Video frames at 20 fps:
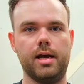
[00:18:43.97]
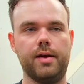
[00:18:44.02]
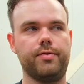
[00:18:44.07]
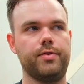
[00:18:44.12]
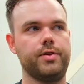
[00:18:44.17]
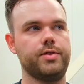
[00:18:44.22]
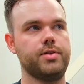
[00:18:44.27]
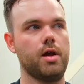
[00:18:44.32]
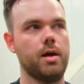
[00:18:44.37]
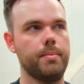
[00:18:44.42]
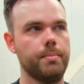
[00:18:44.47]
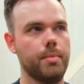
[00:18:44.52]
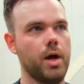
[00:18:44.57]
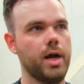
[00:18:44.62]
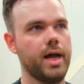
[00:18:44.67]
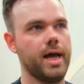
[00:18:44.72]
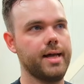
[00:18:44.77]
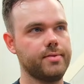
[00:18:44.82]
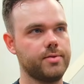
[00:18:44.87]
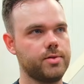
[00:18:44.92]
every time by
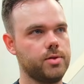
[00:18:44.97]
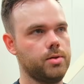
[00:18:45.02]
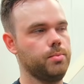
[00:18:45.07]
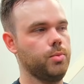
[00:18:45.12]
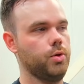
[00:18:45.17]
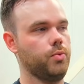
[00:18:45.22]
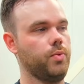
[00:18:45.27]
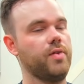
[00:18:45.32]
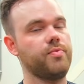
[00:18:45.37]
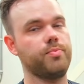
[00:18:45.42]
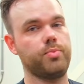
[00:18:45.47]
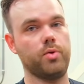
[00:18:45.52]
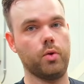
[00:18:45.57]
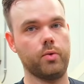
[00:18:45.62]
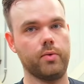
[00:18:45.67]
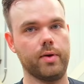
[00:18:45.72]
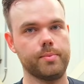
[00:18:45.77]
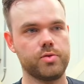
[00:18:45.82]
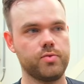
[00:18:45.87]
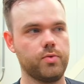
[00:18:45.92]
hand, but we have
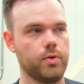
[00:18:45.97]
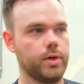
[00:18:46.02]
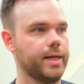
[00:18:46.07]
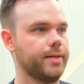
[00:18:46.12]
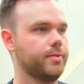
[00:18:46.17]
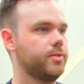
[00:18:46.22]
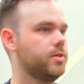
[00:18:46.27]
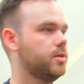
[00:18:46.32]
programs for that.